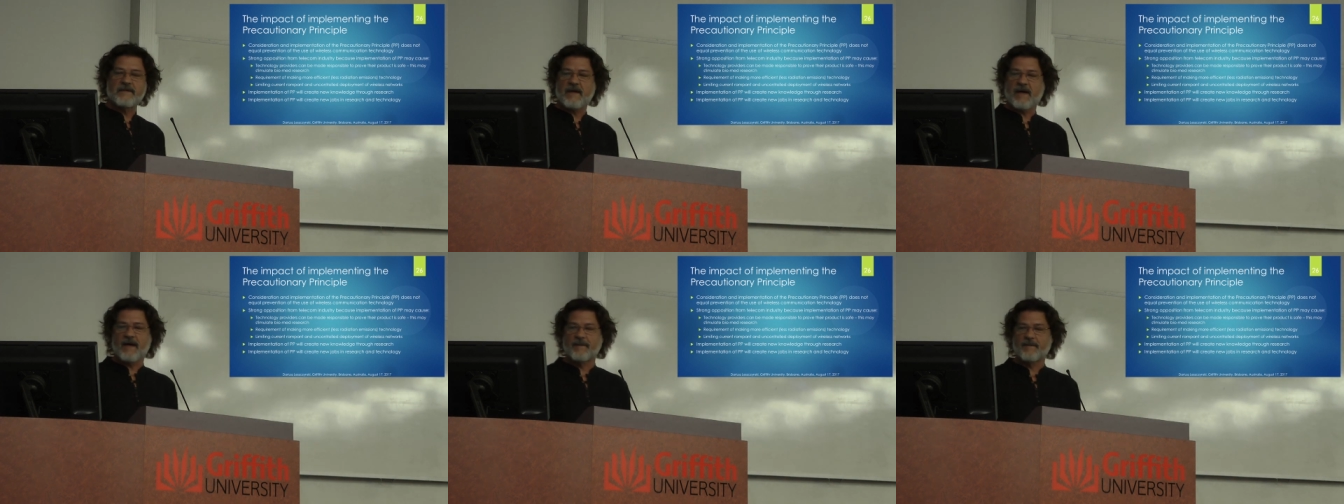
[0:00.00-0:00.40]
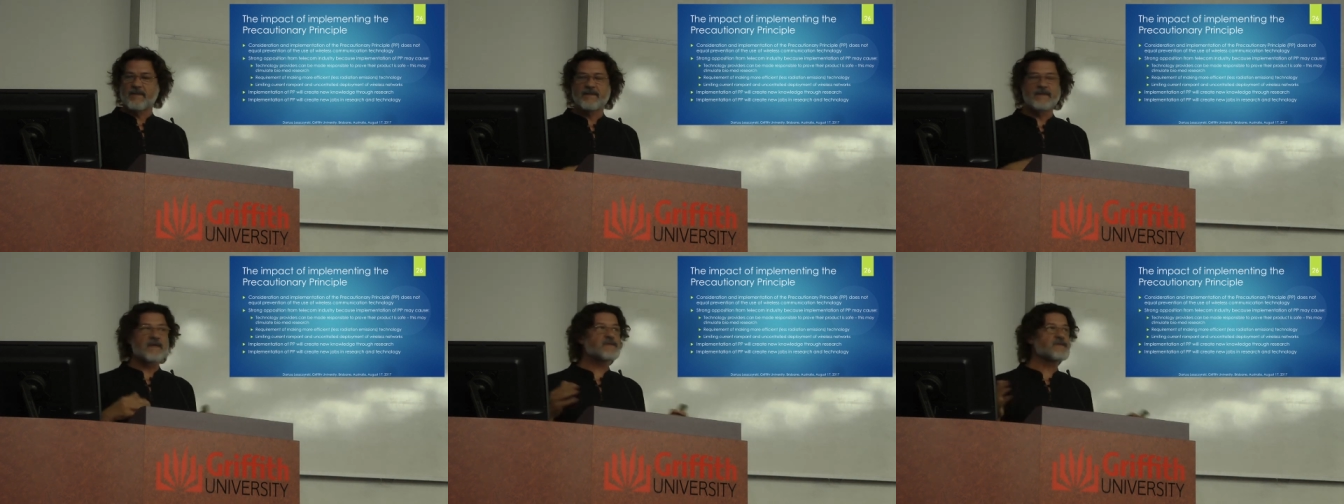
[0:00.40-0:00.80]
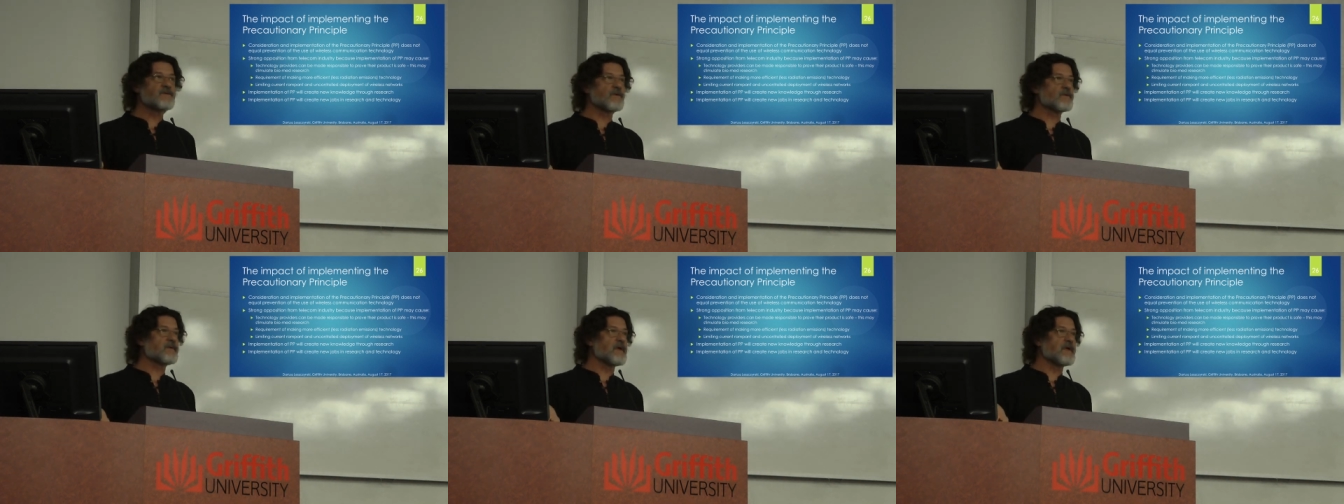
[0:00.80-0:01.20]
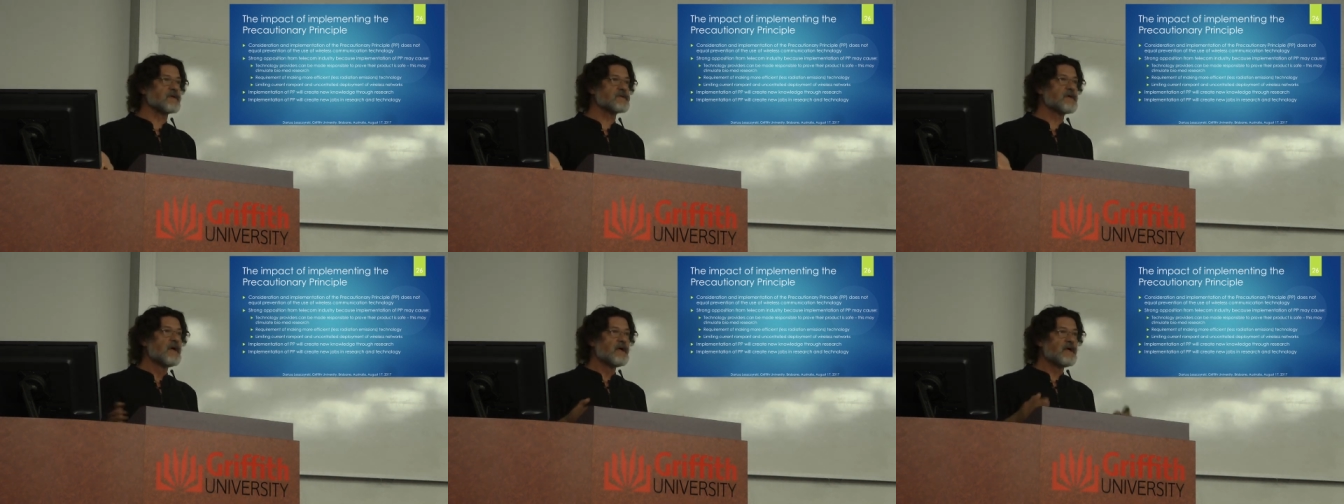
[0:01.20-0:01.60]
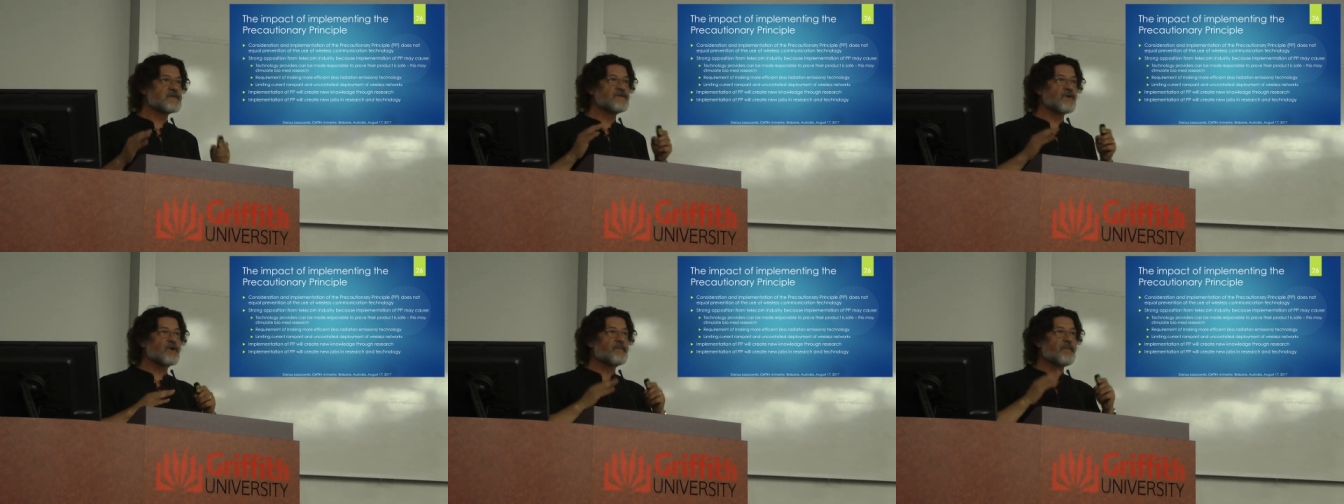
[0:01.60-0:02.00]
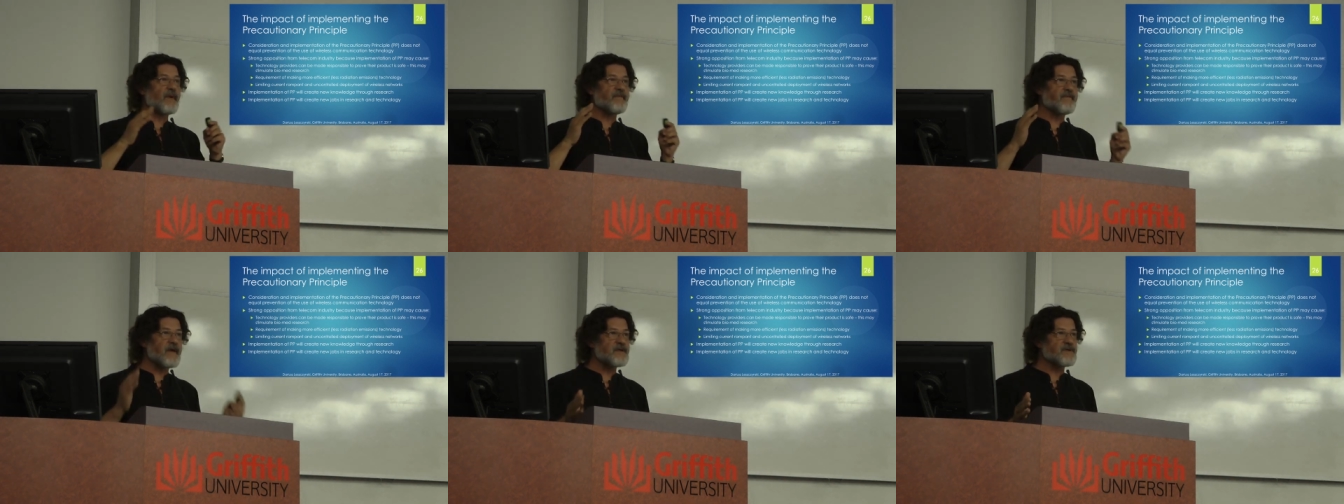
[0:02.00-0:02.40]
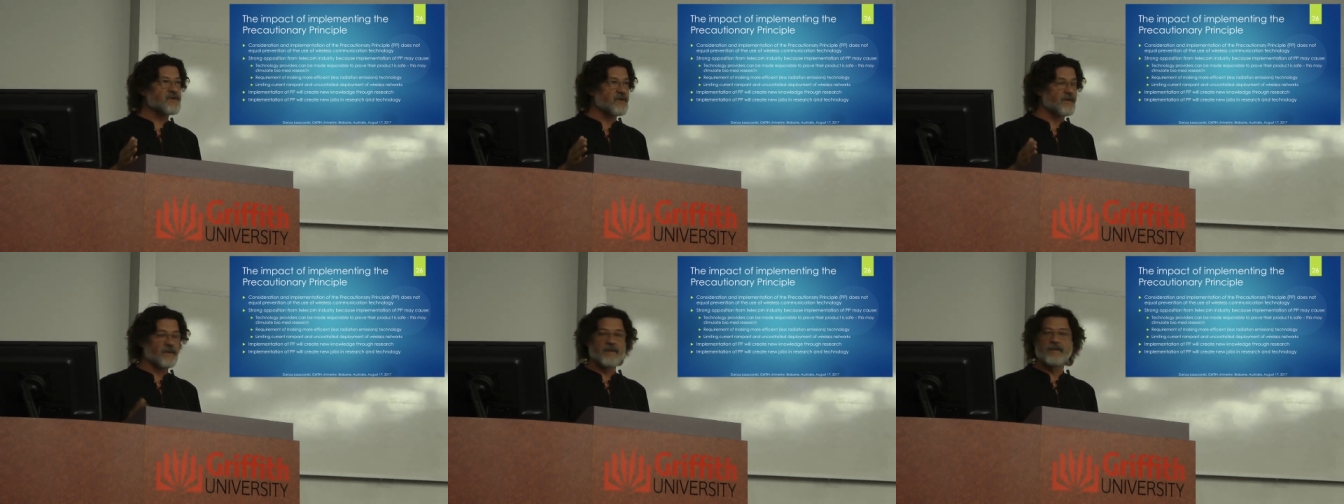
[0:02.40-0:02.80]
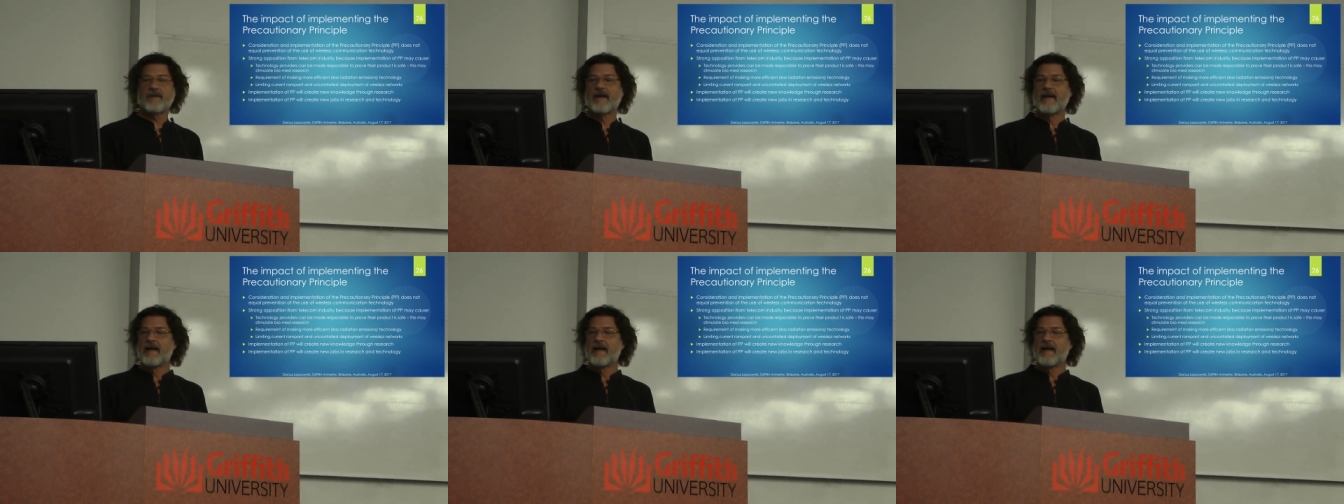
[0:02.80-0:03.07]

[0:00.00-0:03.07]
in time. That's not this. It's not prevention.